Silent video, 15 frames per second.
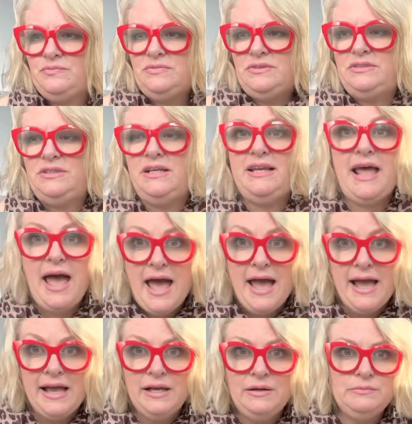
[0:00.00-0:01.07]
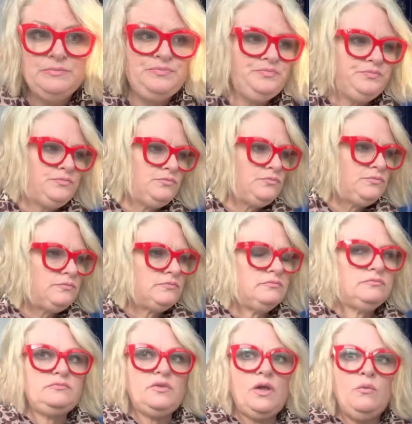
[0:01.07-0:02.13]
today,
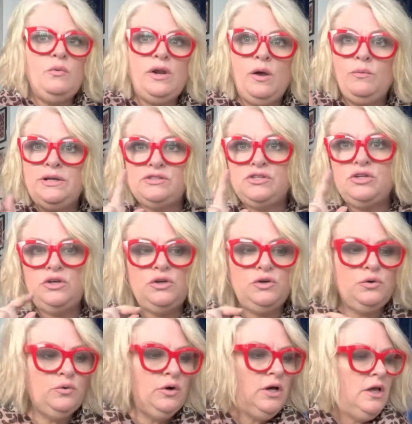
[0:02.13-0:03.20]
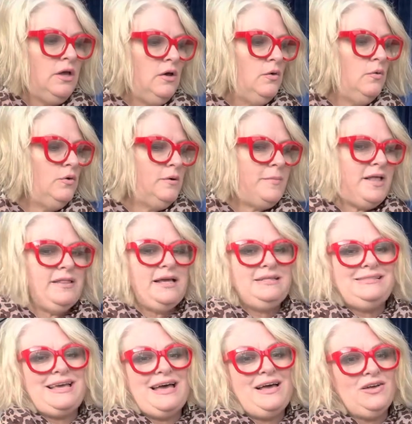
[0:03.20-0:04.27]
when I went to one of my
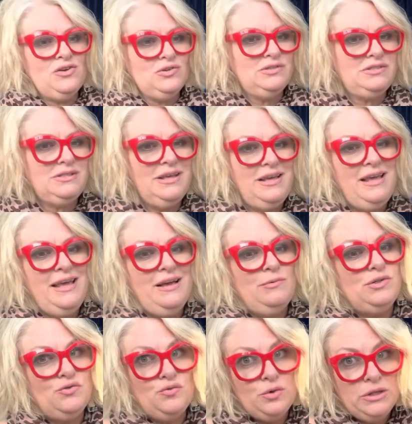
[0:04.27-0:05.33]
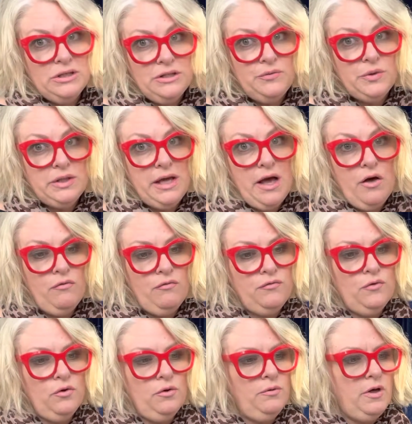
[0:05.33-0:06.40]
Langdells, it was really, really
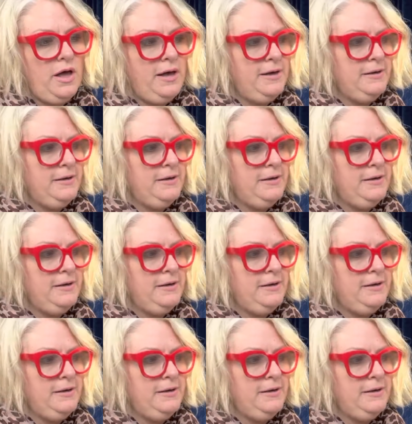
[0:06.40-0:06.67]
helpful.